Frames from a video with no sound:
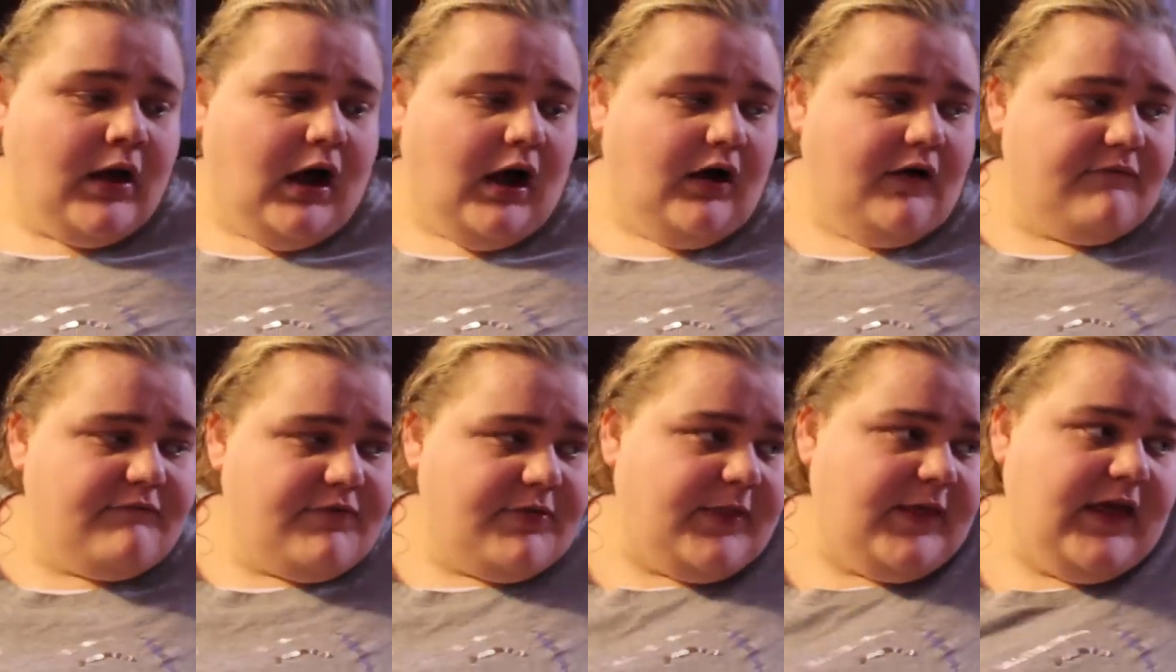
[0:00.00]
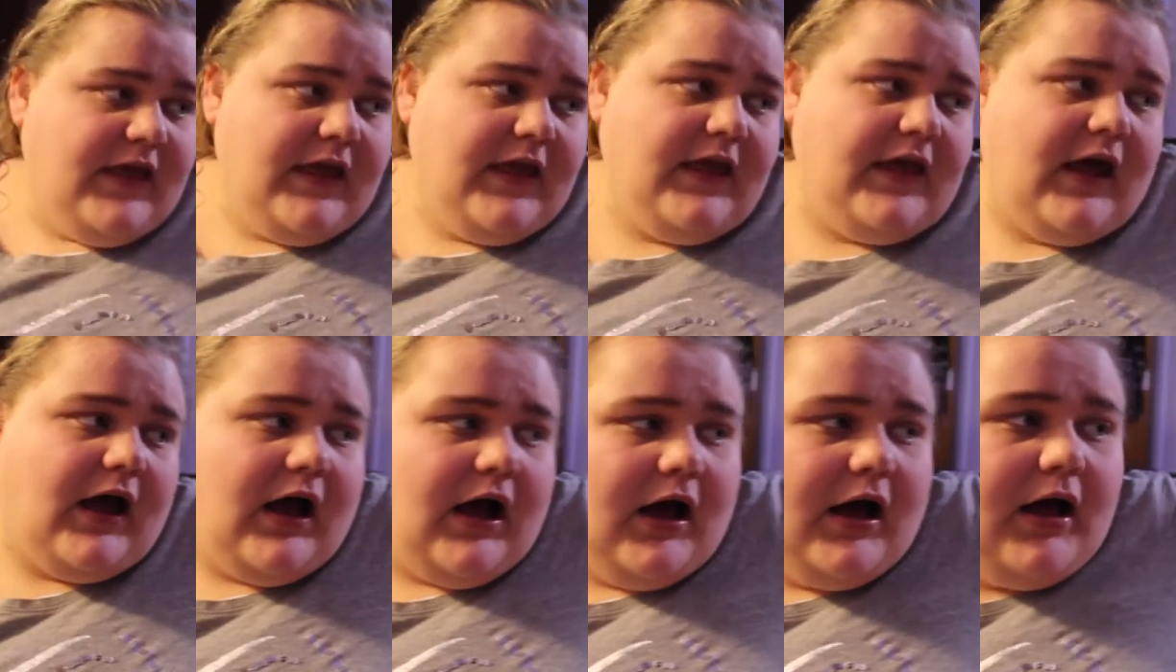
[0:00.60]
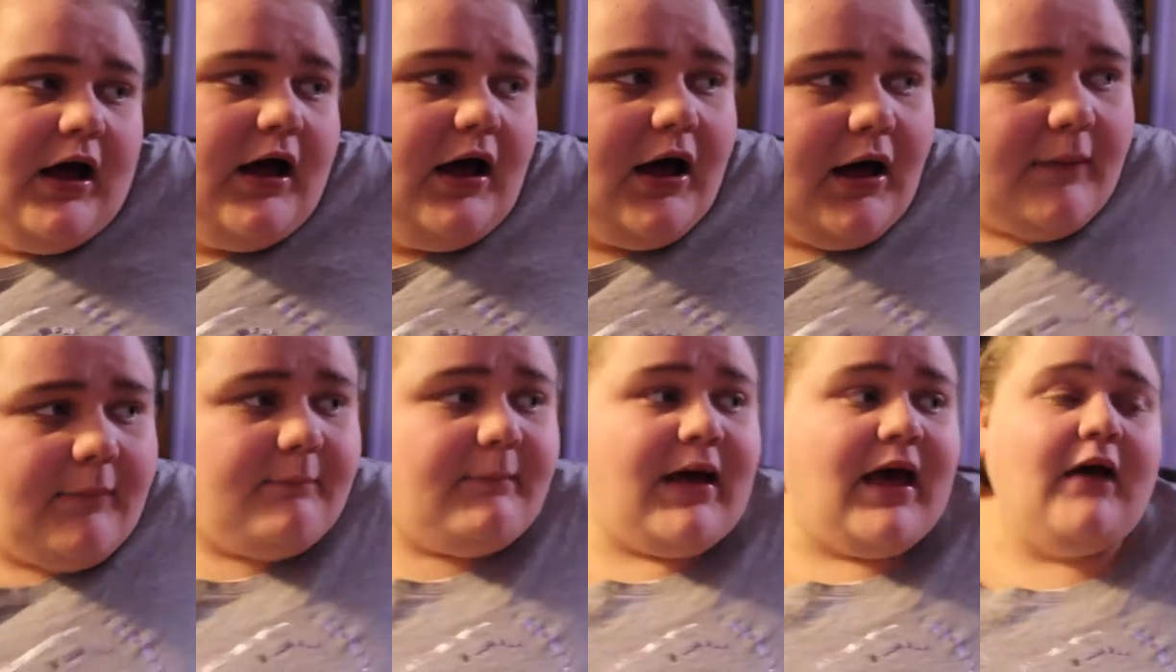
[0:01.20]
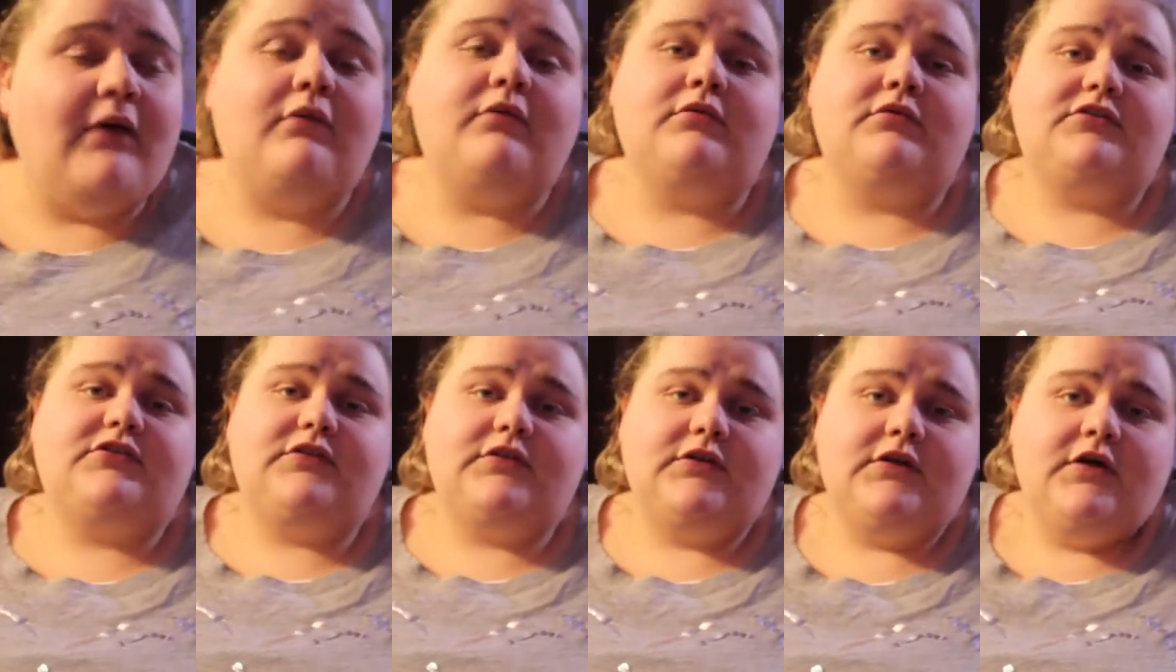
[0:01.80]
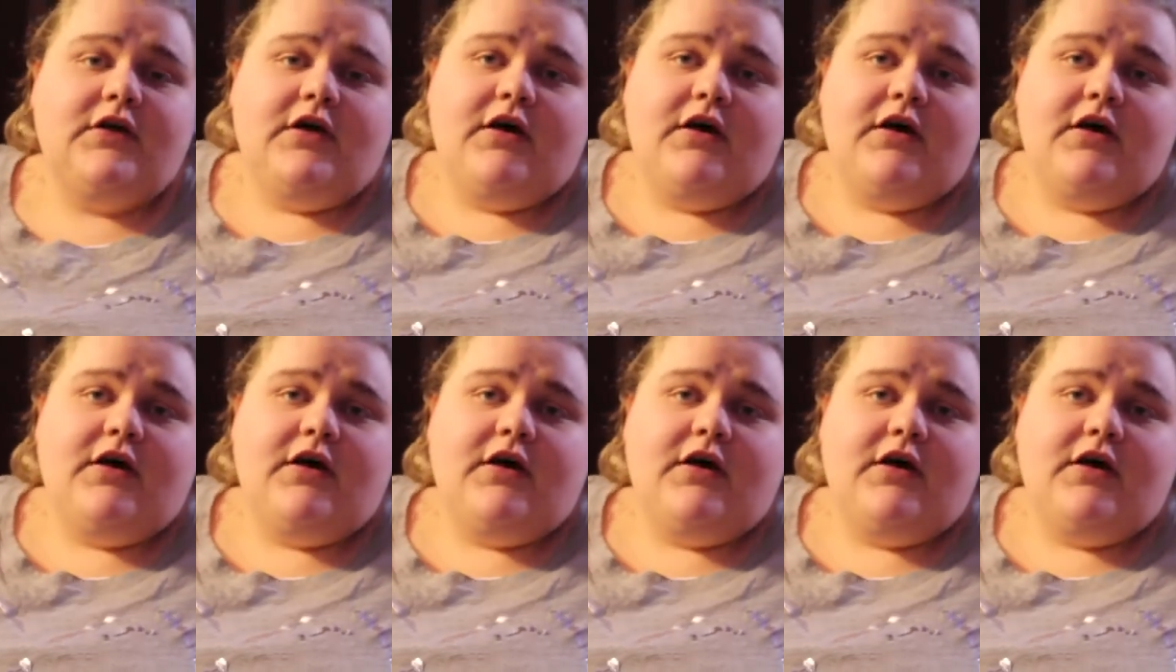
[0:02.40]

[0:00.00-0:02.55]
of the amount